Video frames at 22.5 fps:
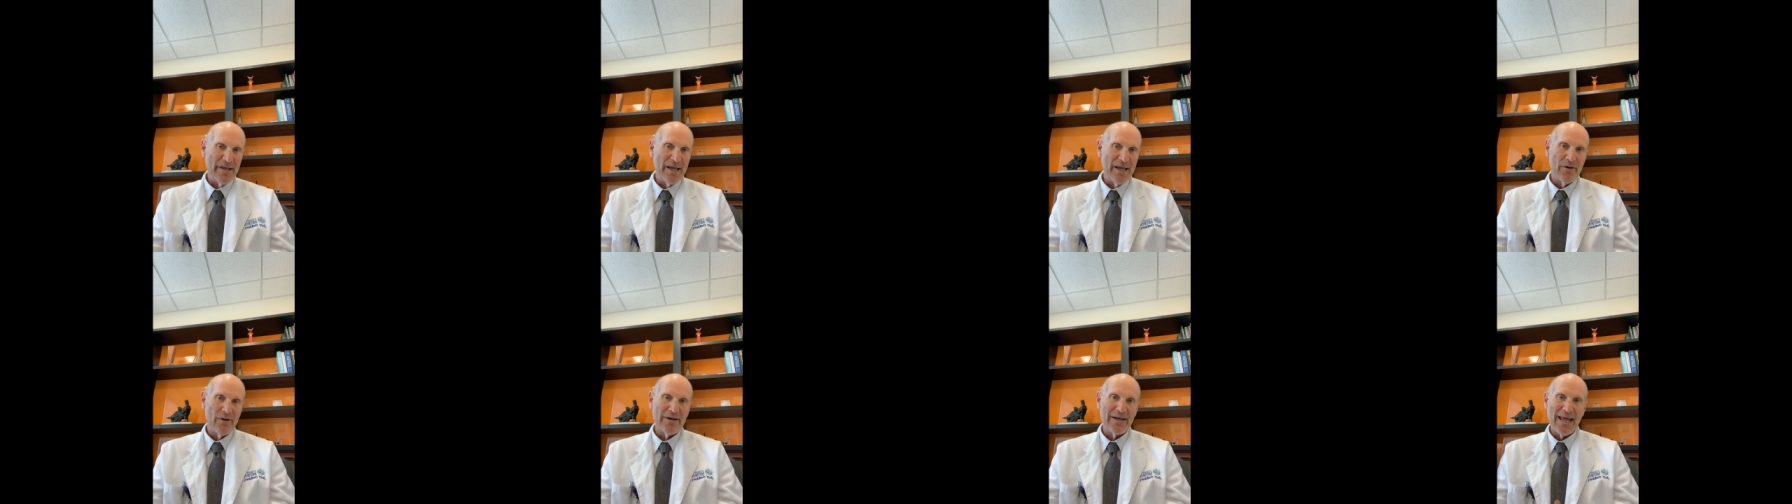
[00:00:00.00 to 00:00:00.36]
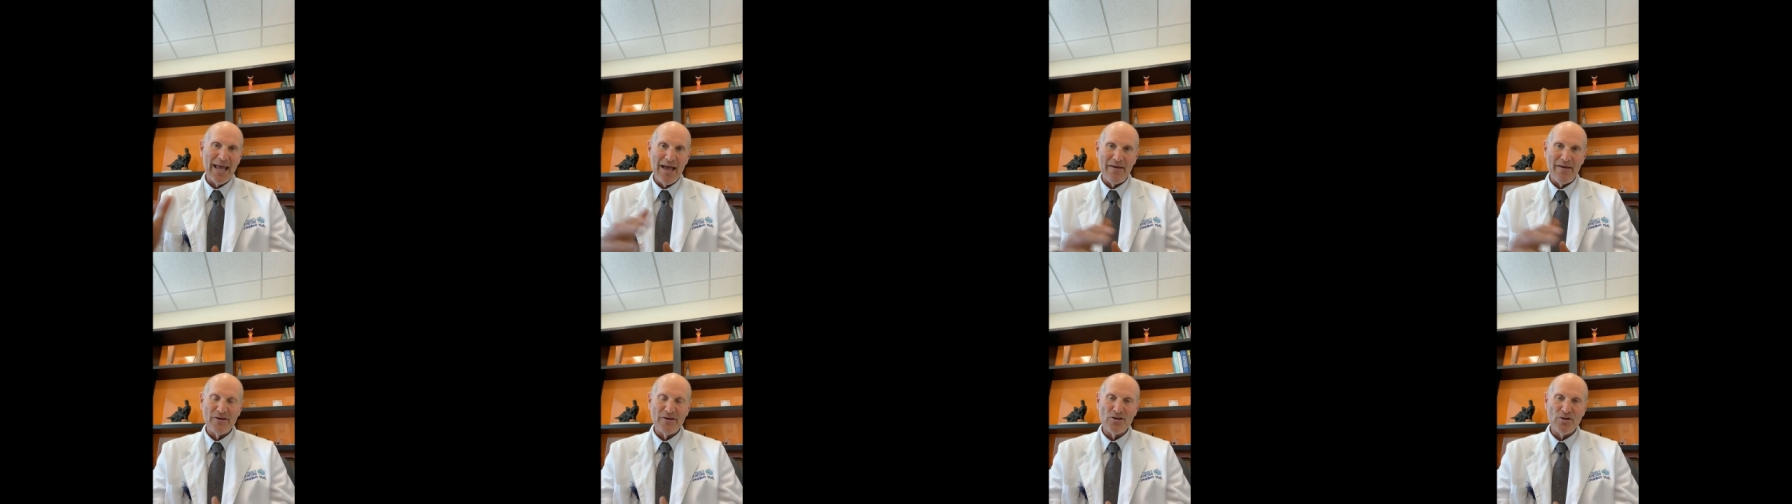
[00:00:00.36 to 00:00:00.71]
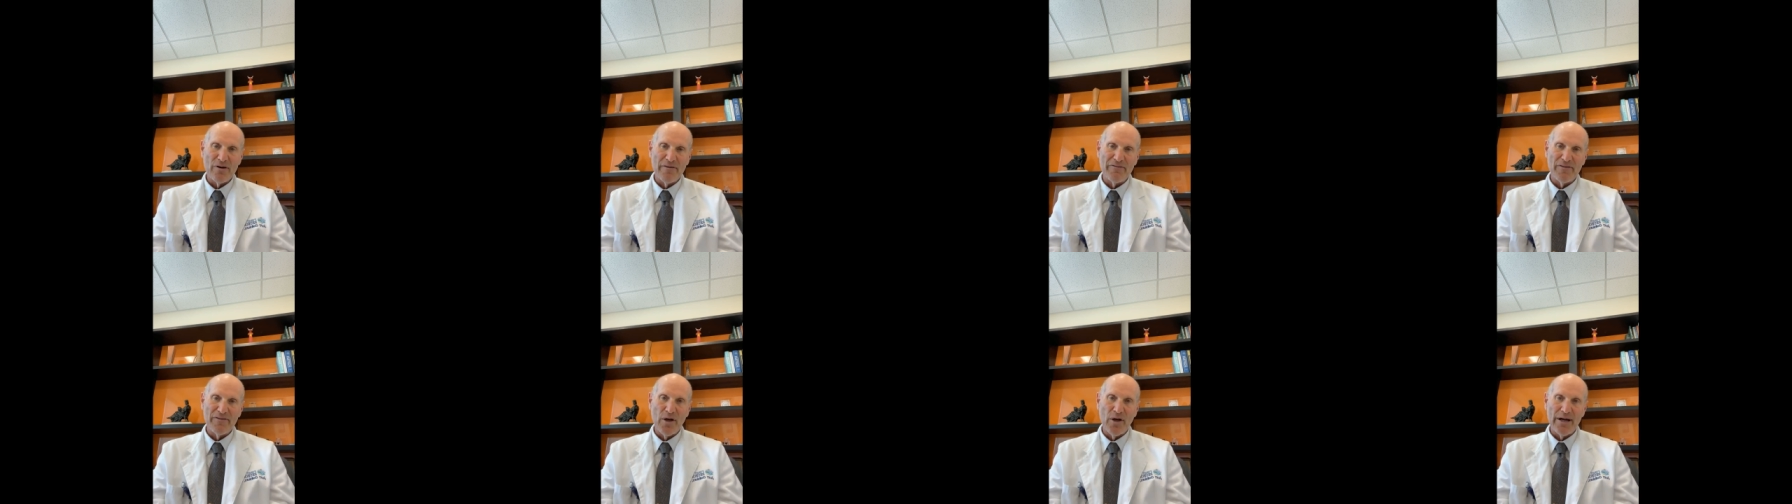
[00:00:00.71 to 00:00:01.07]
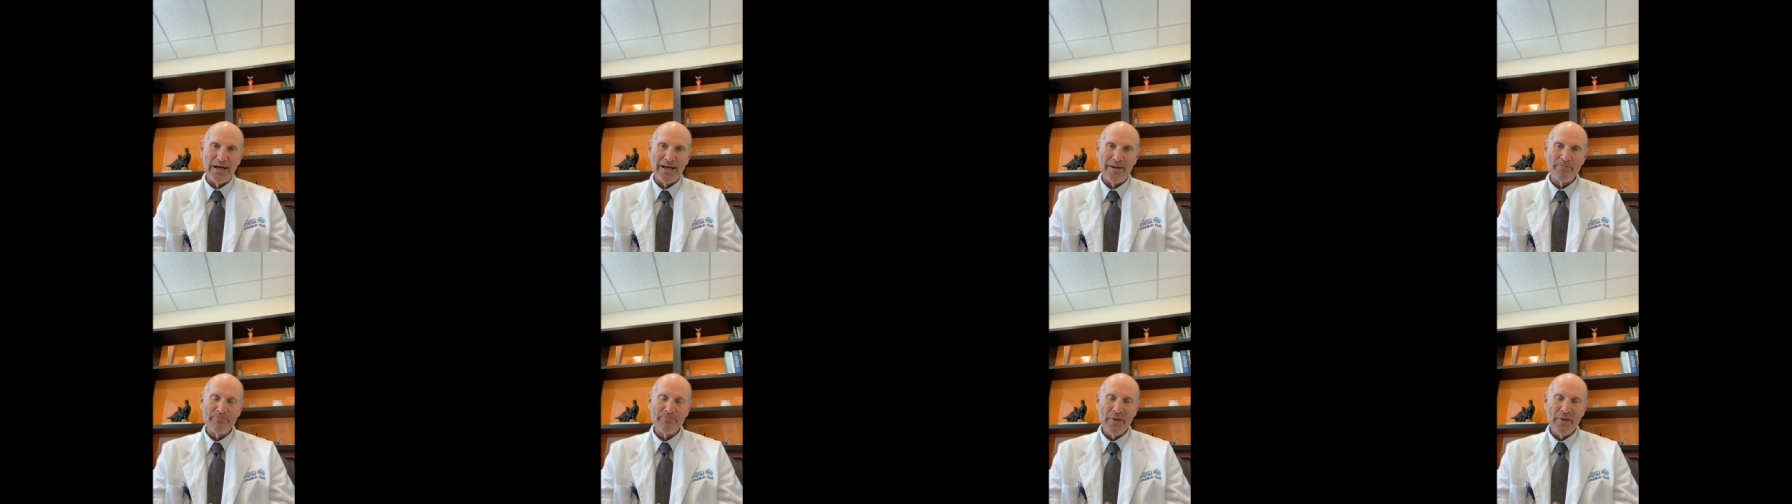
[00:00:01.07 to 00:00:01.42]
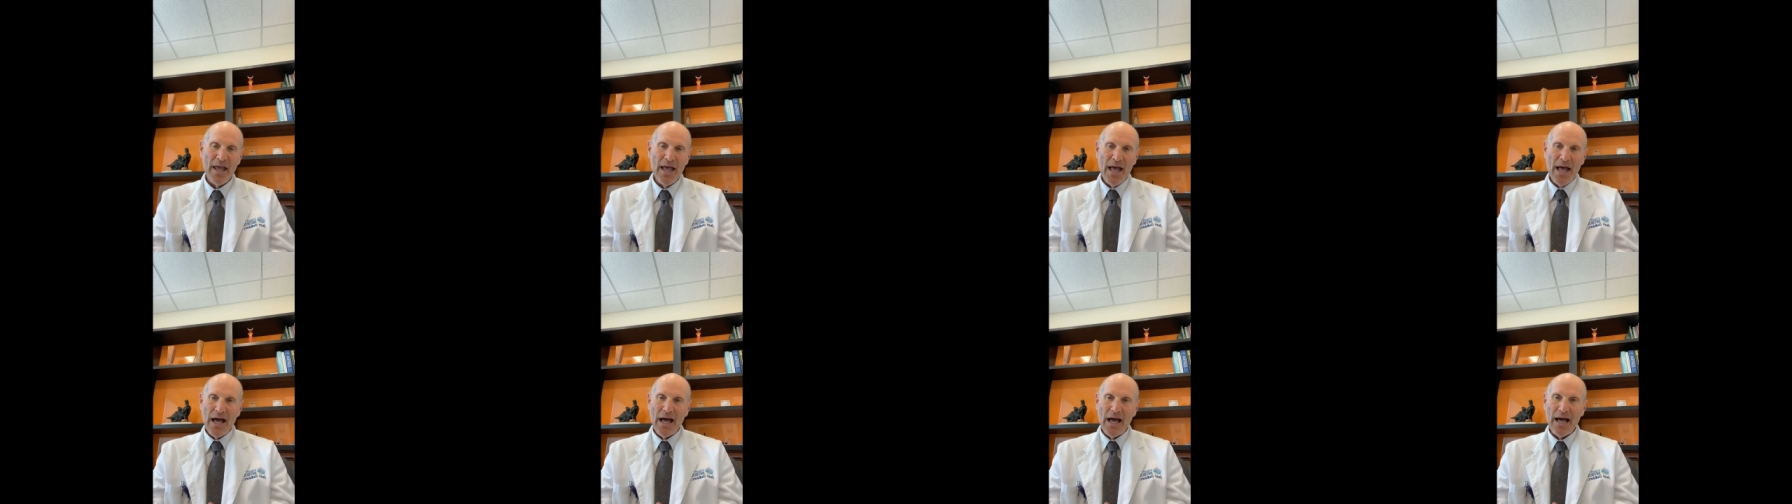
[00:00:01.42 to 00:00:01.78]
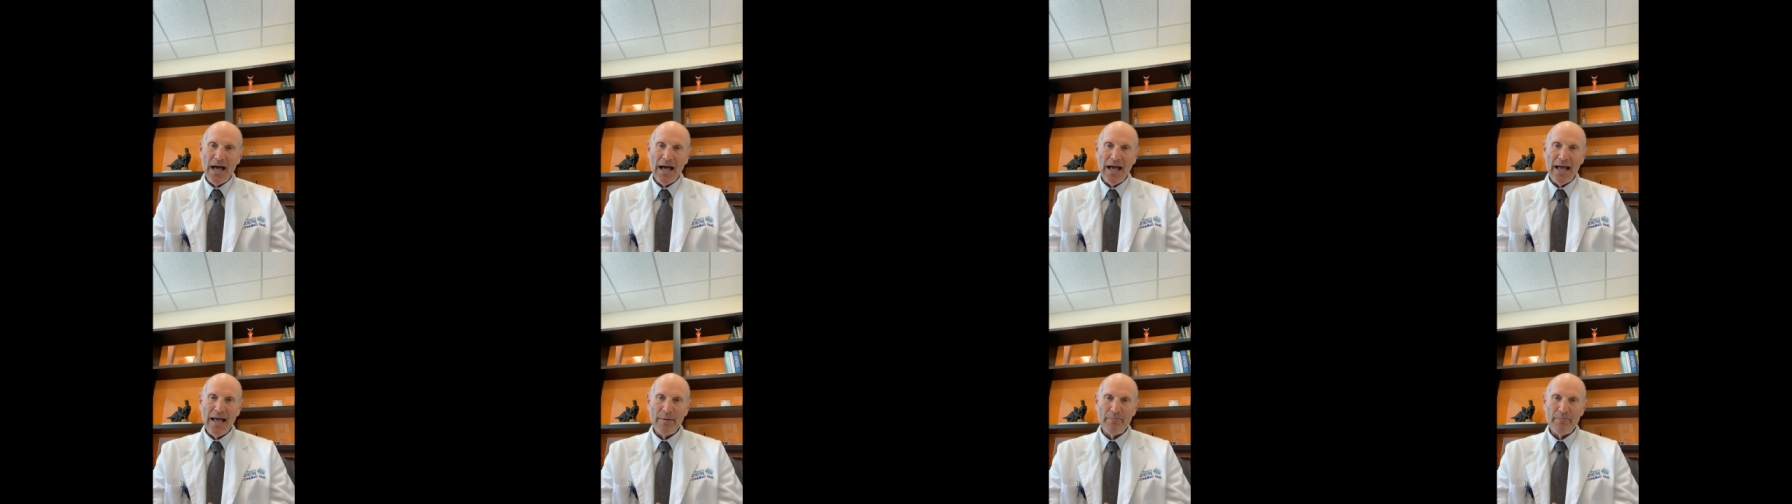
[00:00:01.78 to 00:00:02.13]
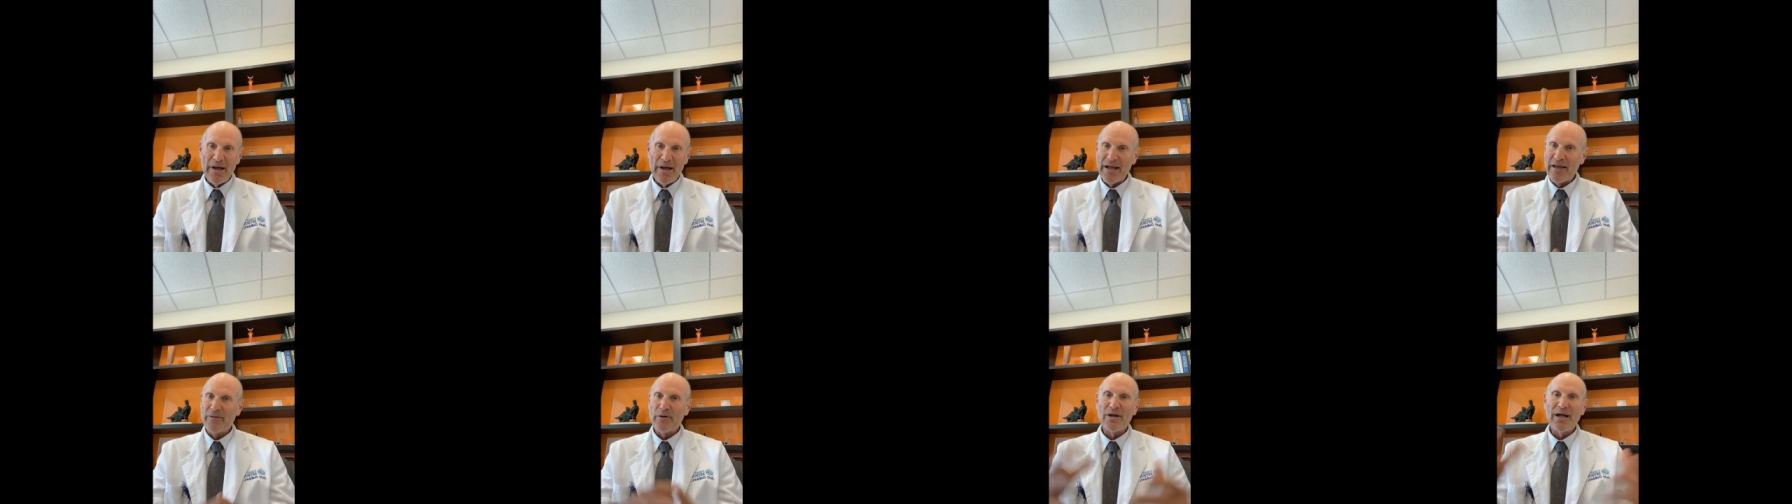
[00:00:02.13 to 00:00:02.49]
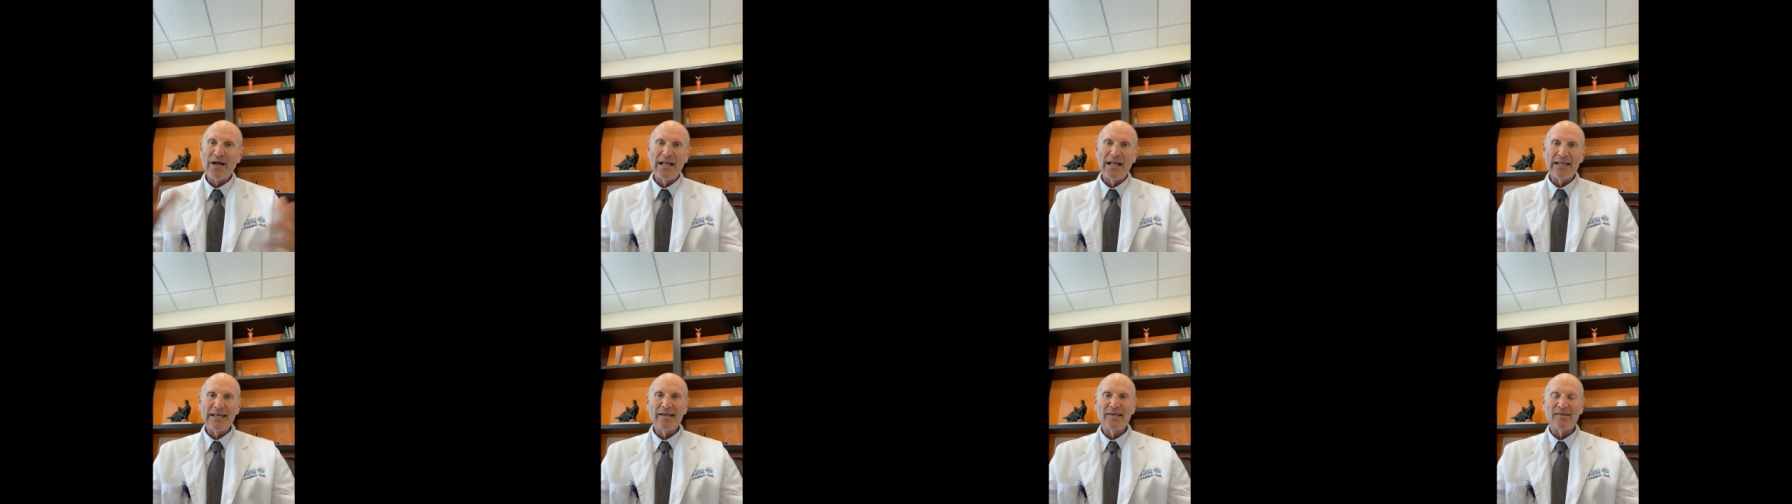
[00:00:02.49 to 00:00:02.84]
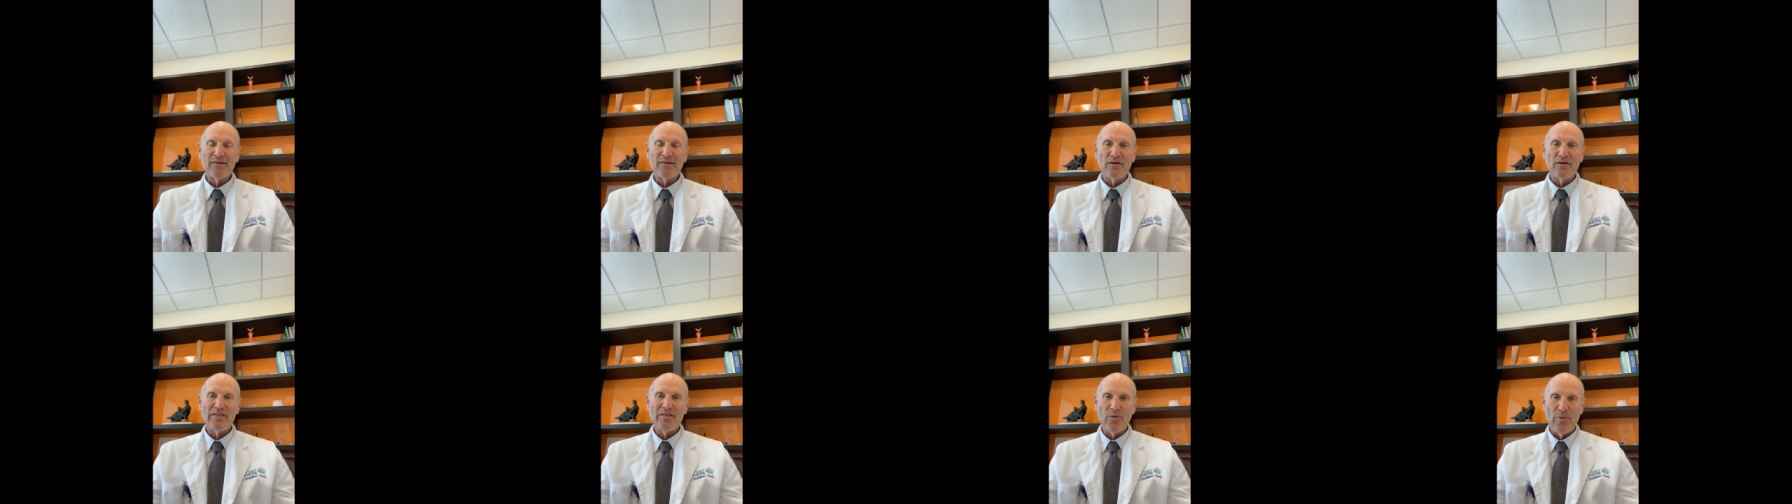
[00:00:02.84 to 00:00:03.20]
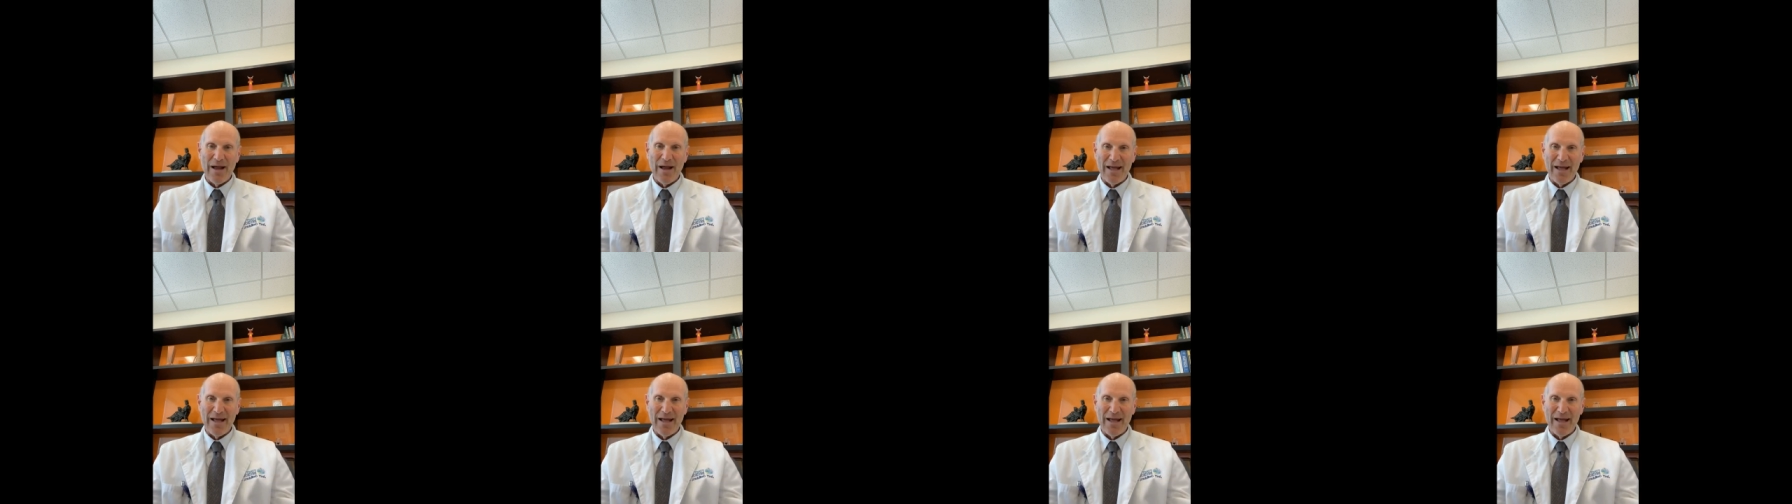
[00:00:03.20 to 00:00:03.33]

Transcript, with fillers: I'm here in Aventura, Florida. Uh, my other colleagues are